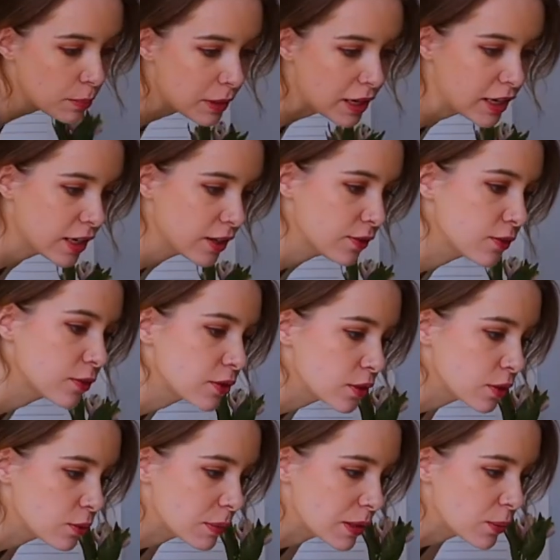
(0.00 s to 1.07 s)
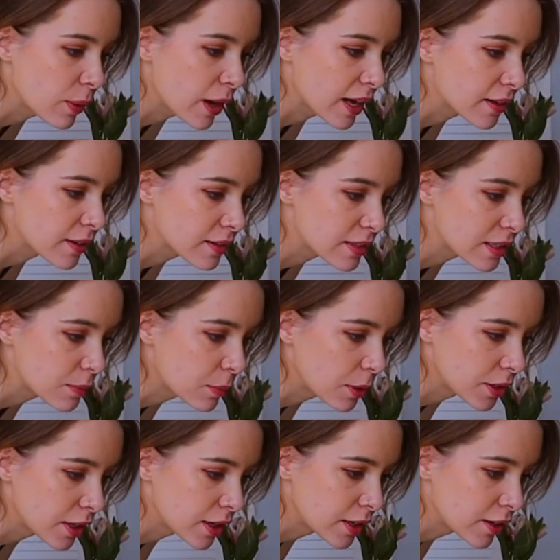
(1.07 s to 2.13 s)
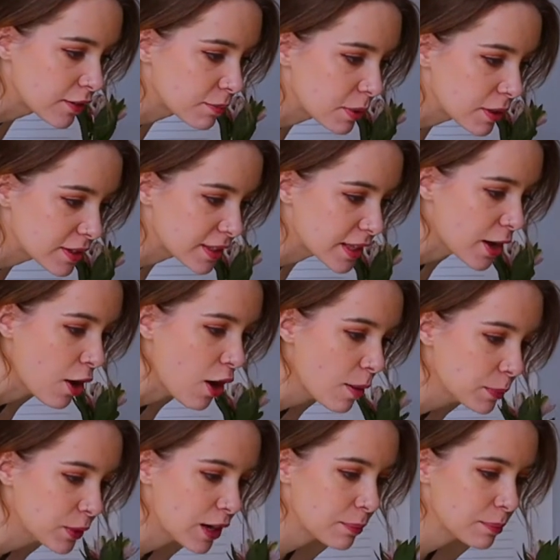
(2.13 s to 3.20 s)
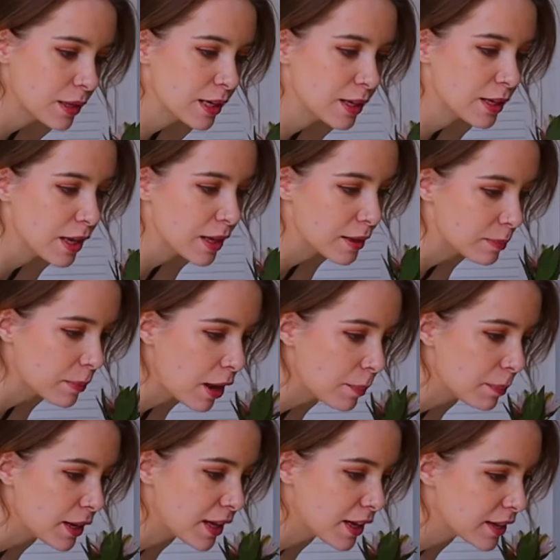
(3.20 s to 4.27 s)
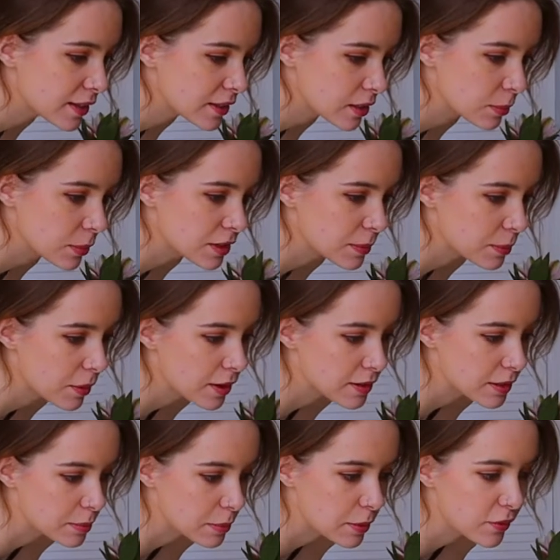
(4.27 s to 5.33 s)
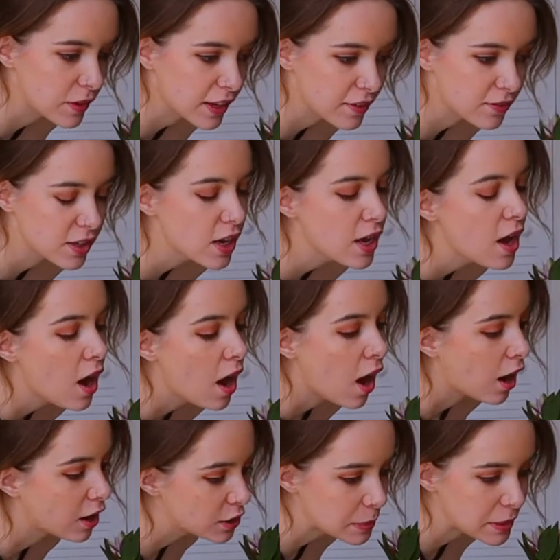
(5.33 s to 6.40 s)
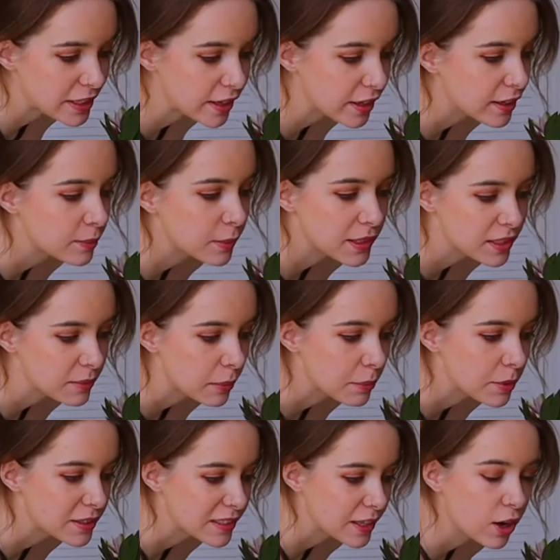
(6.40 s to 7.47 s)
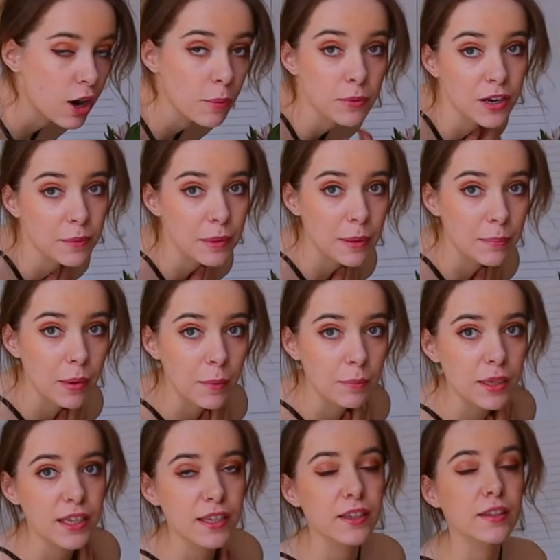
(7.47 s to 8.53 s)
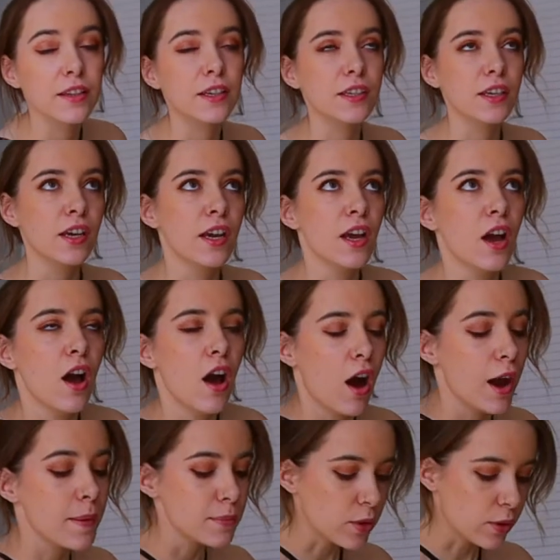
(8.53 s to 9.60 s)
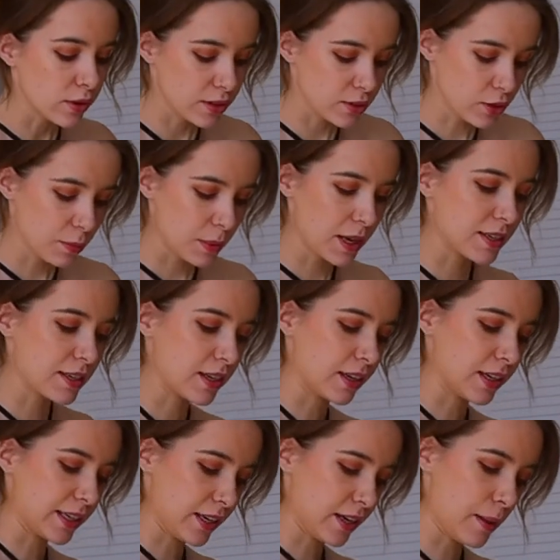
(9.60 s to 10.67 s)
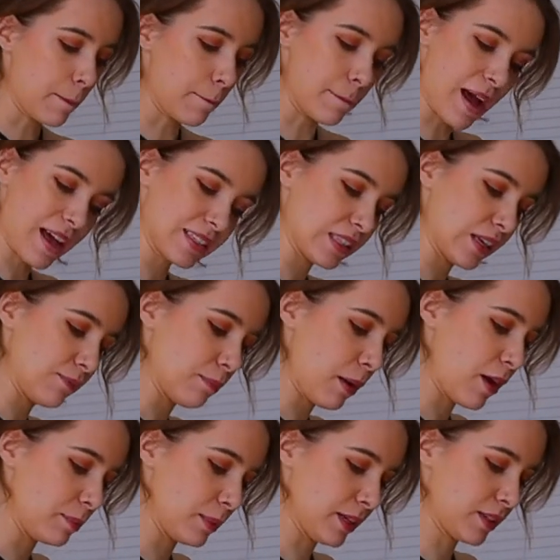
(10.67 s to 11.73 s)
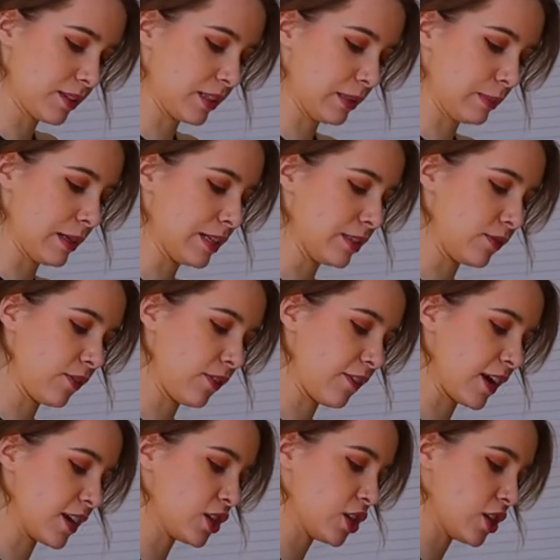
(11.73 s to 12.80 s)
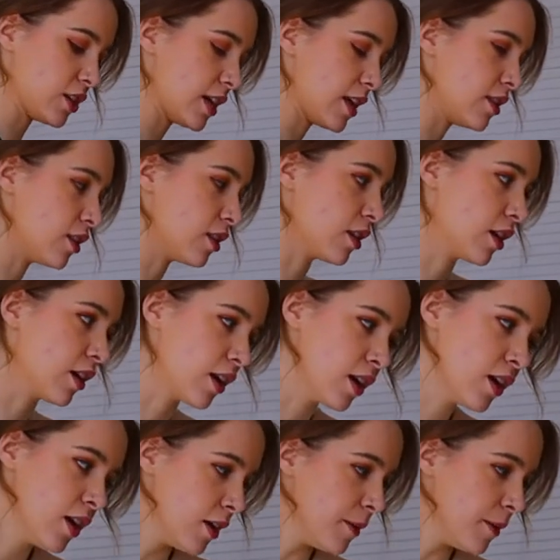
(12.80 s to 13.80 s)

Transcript: meaningful to me when someone I love puts their arm around me in public, someone surprises me with a gift. 100% when someone puts their arm around me in public. Like, I'm not super into like massive public displays of affection in that